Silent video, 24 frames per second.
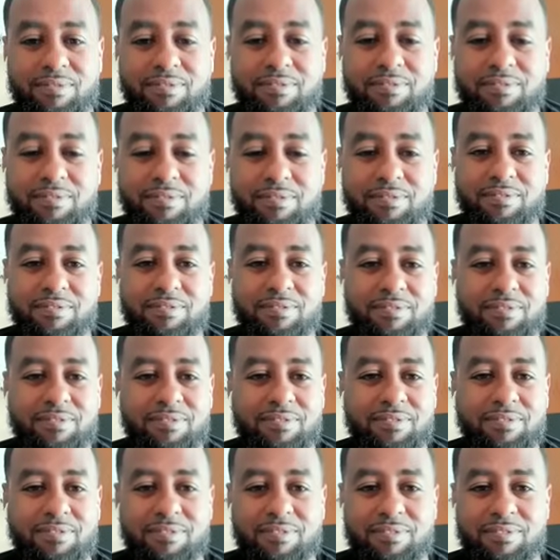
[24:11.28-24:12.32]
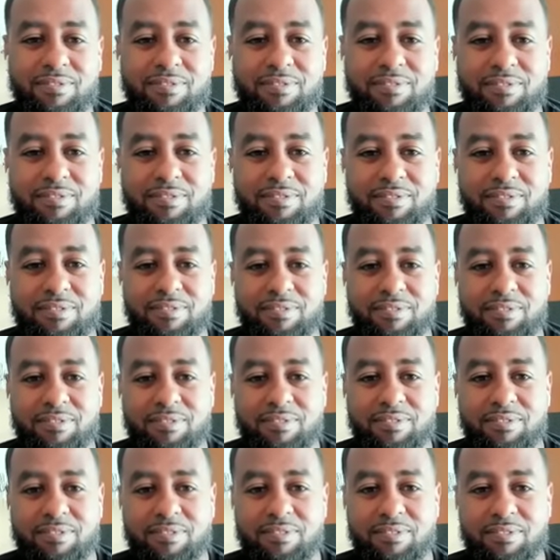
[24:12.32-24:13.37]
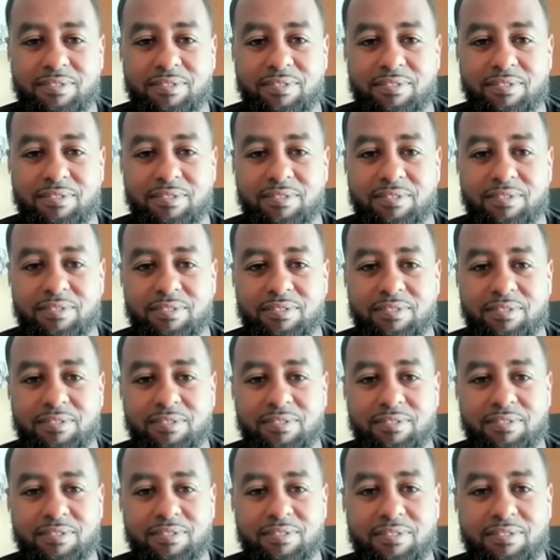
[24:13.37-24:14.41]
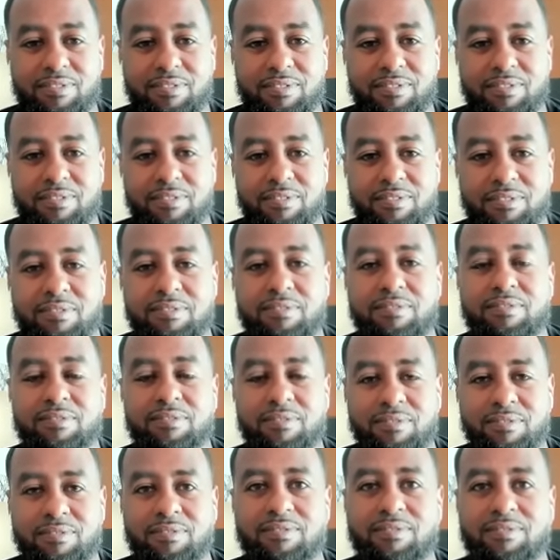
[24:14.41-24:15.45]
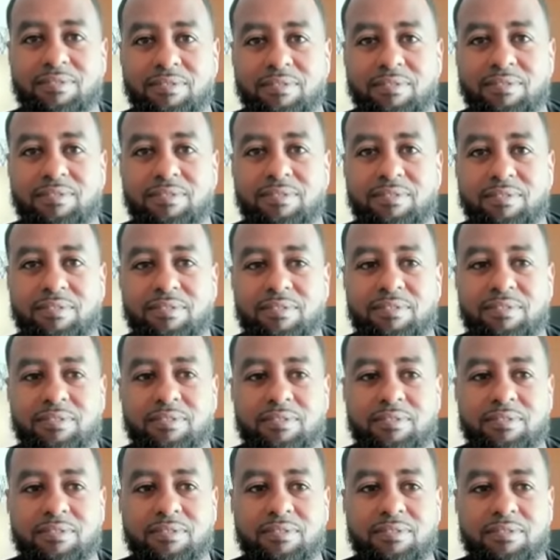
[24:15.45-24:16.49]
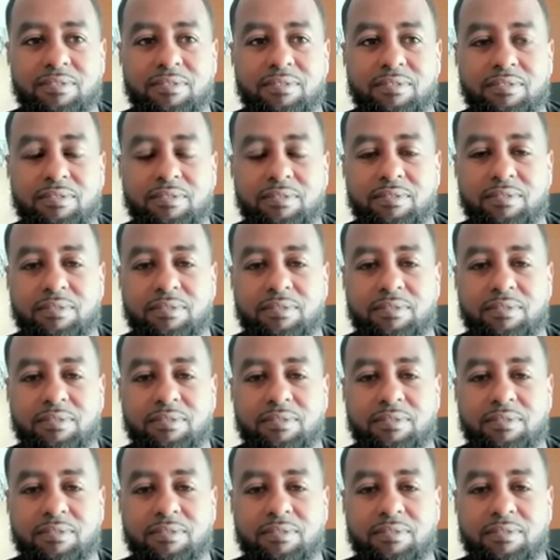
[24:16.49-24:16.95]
(silent)